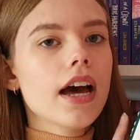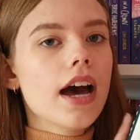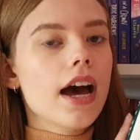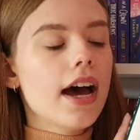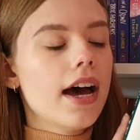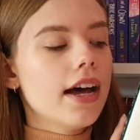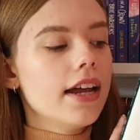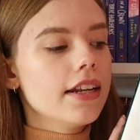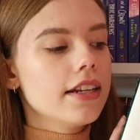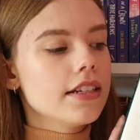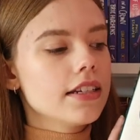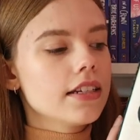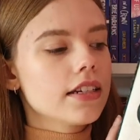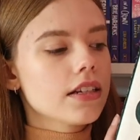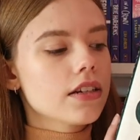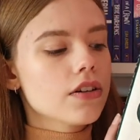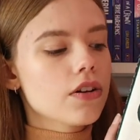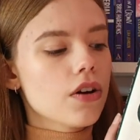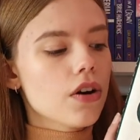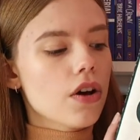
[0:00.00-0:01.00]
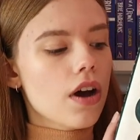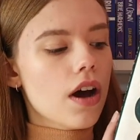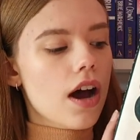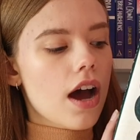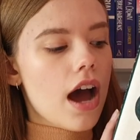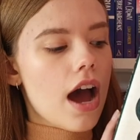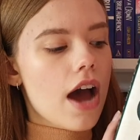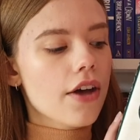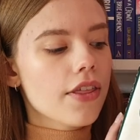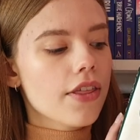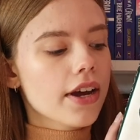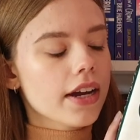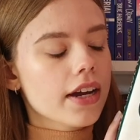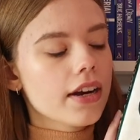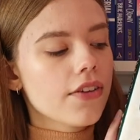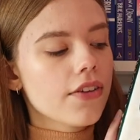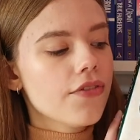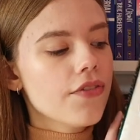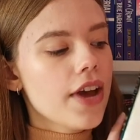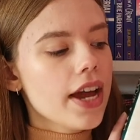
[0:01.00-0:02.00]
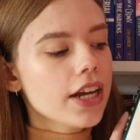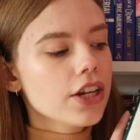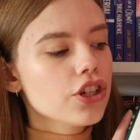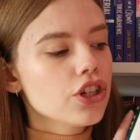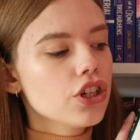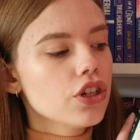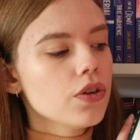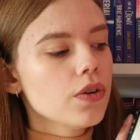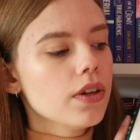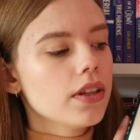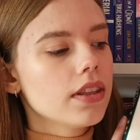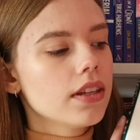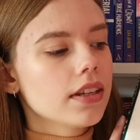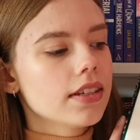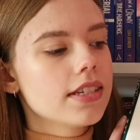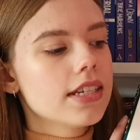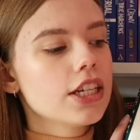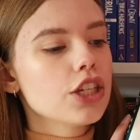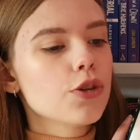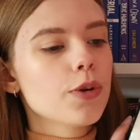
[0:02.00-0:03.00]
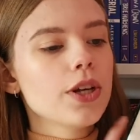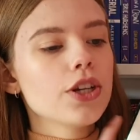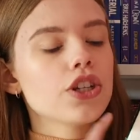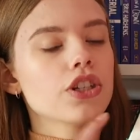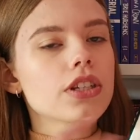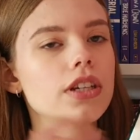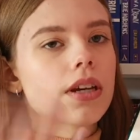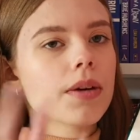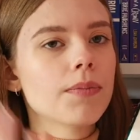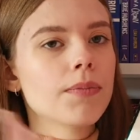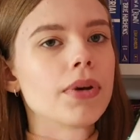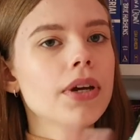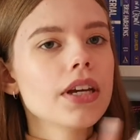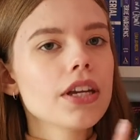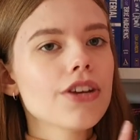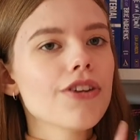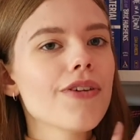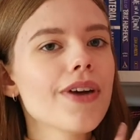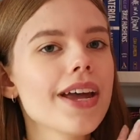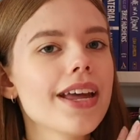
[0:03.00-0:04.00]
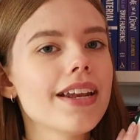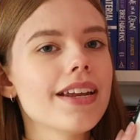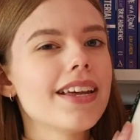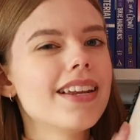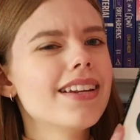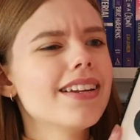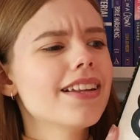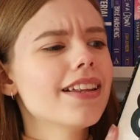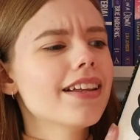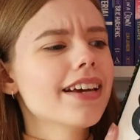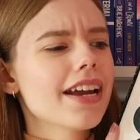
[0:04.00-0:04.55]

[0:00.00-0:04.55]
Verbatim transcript: and how that can affect you and the situations it can put you in and